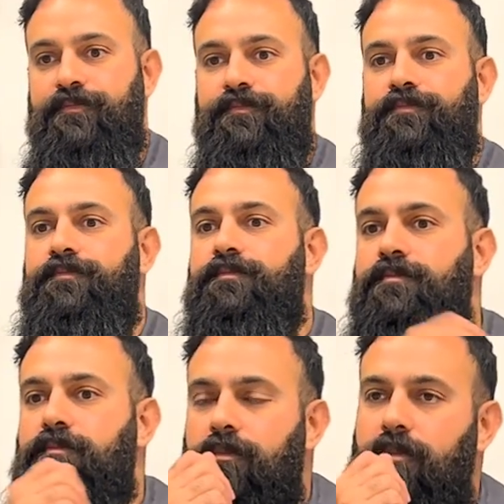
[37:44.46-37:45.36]
And
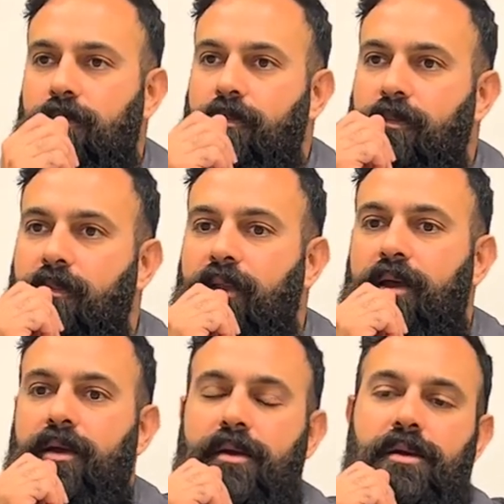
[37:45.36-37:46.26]
Invar, what is that
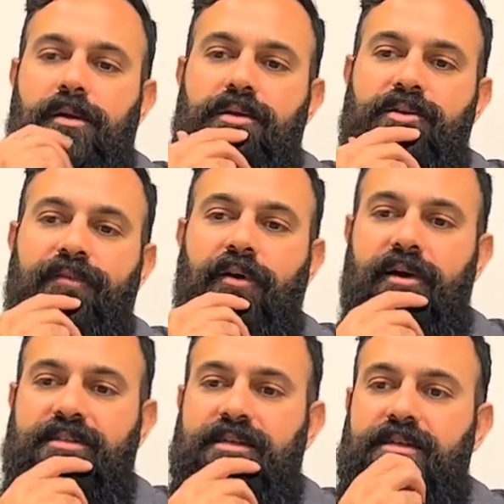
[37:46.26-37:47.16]
exactly? So Invar
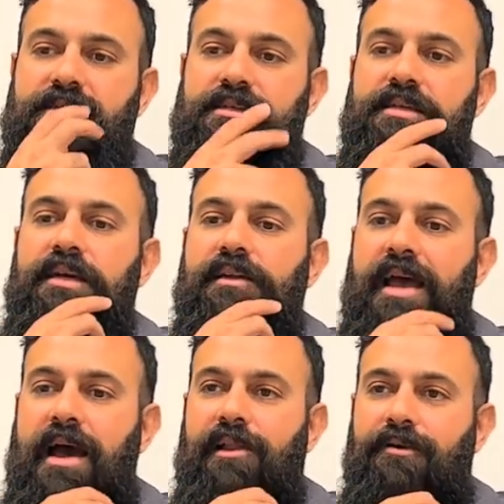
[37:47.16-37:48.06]
is a steel
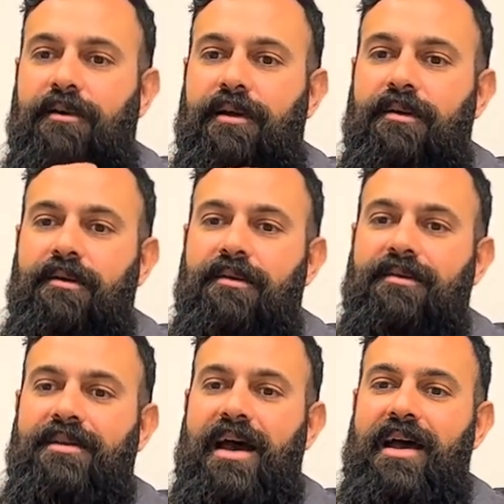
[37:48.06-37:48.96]
alloy
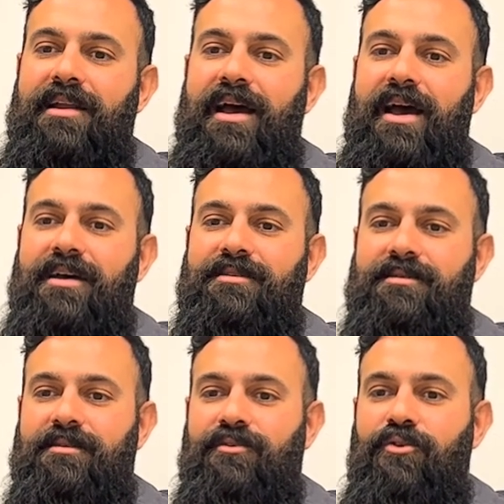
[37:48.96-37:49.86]
that yeah.
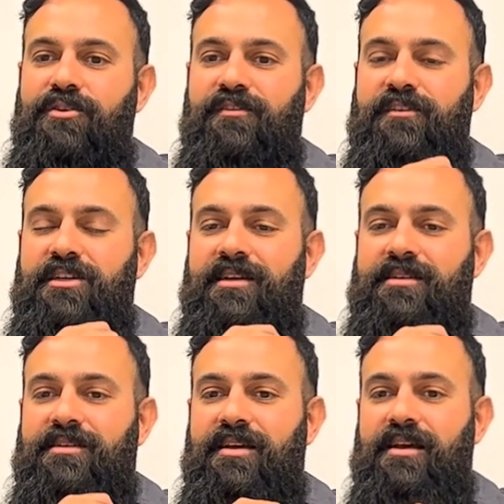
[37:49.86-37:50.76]
has
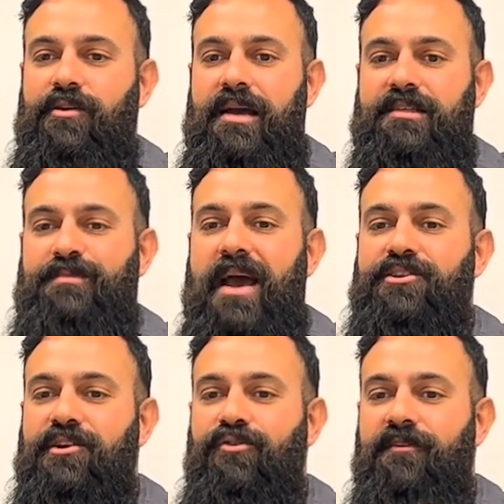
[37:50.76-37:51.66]
coefficient
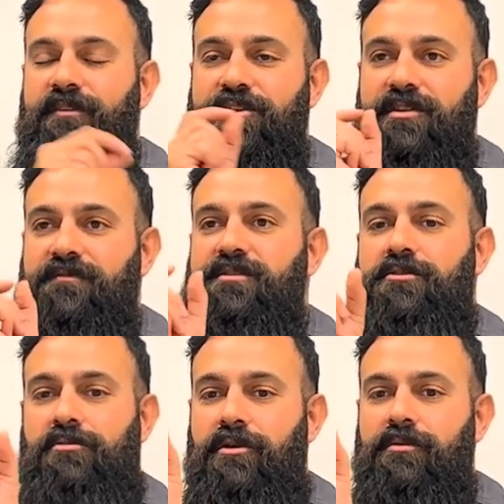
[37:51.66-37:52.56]
expansion coefficient of
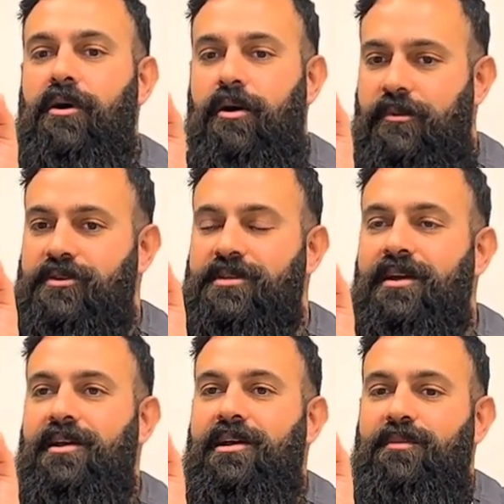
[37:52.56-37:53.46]
zero almost,
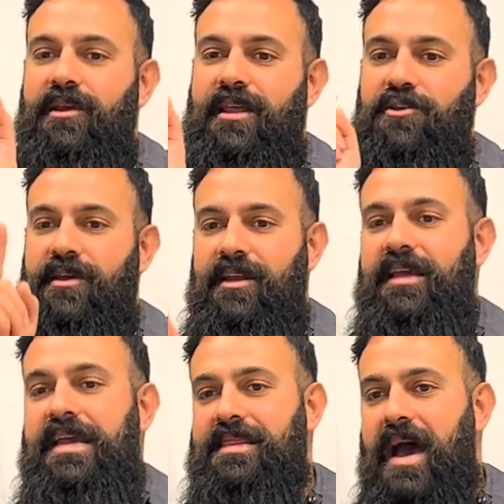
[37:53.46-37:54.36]
meaning that you can
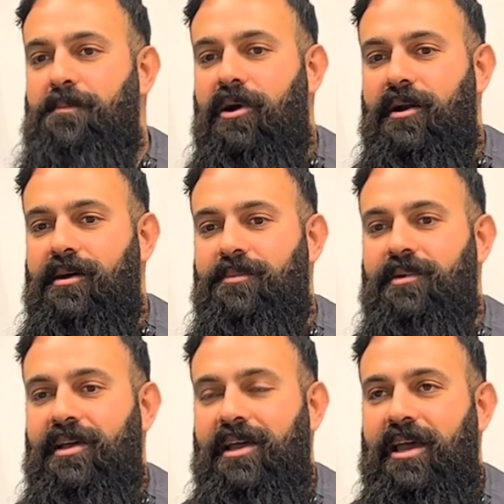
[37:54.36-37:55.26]
heat that part
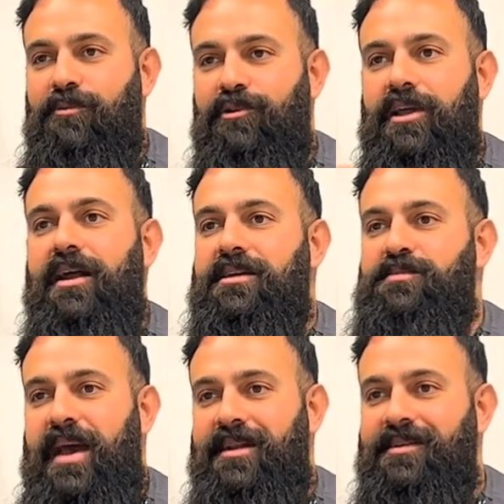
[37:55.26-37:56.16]
up, it will not
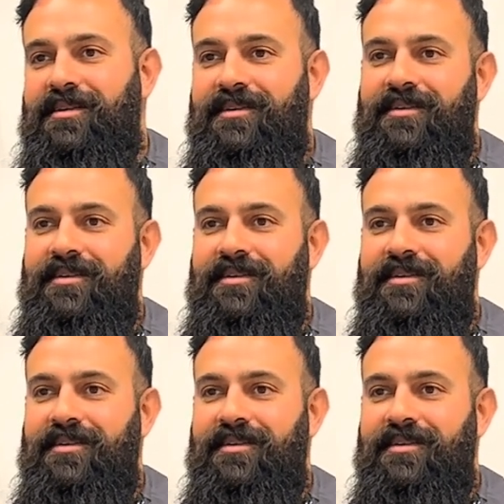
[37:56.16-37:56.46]
expand.